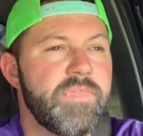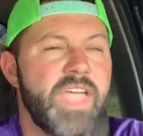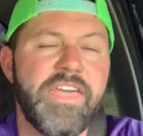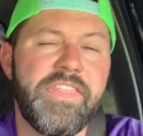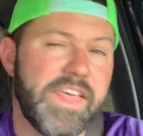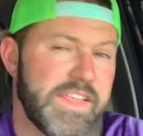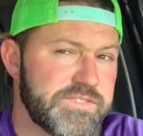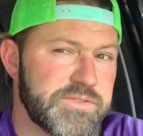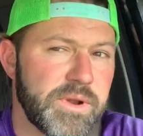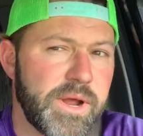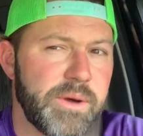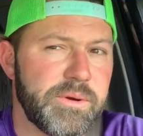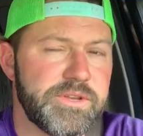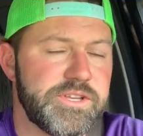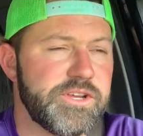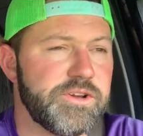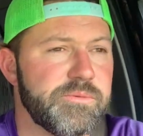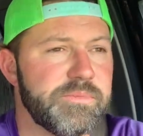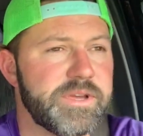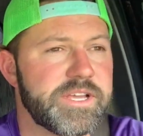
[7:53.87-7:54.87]
and that's what I would
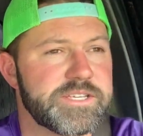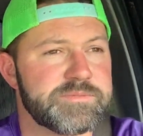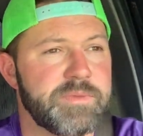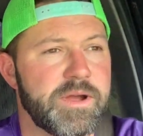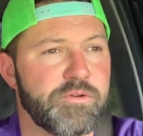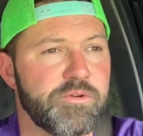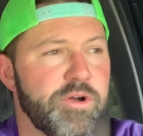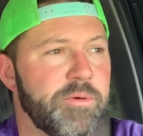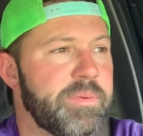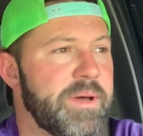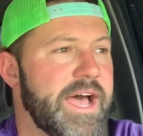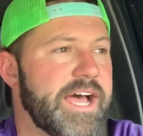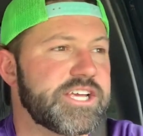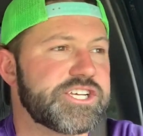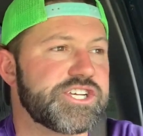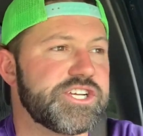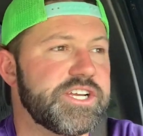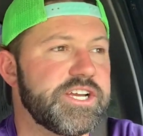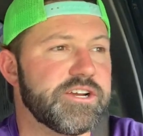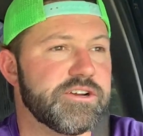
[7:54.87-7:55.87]
do because my real
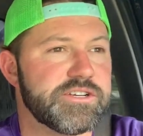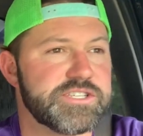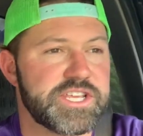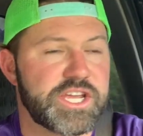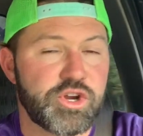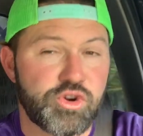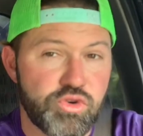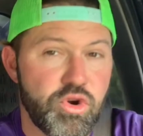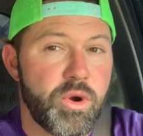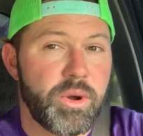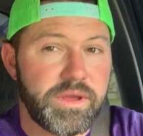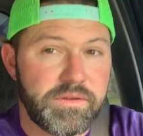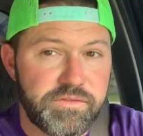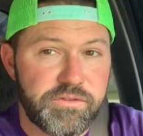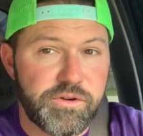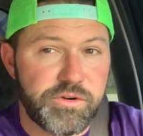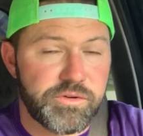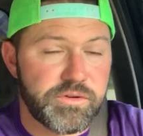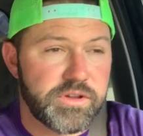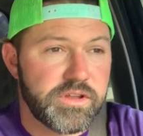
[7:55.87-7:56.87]
passion here is like growing
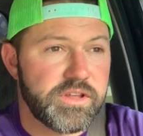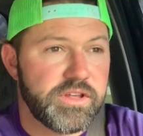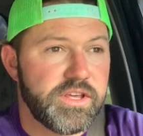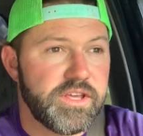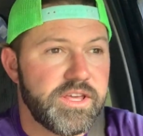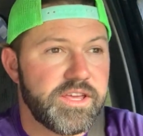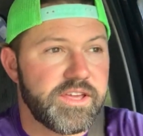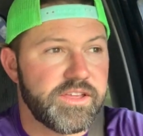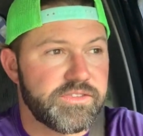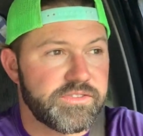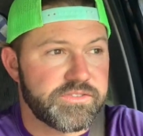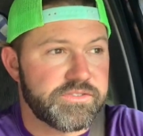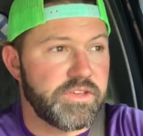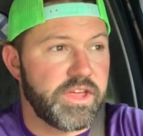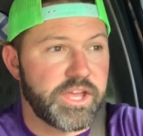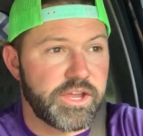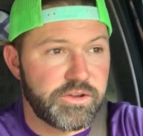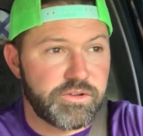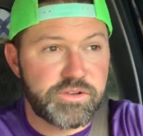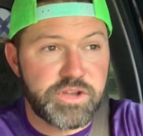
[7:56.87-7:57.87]
food. It's
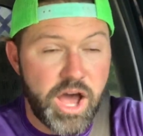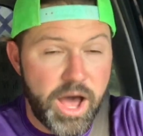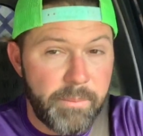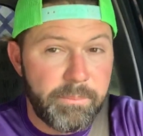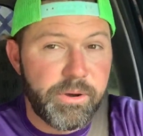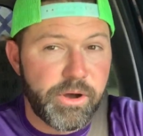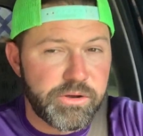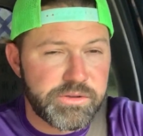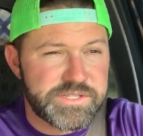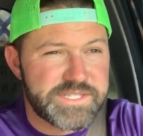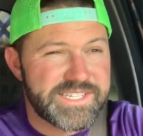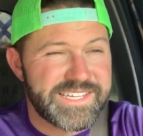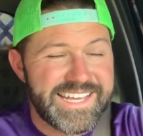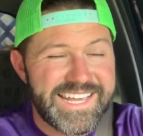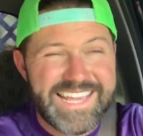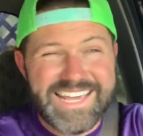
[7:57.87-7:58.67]
like compost.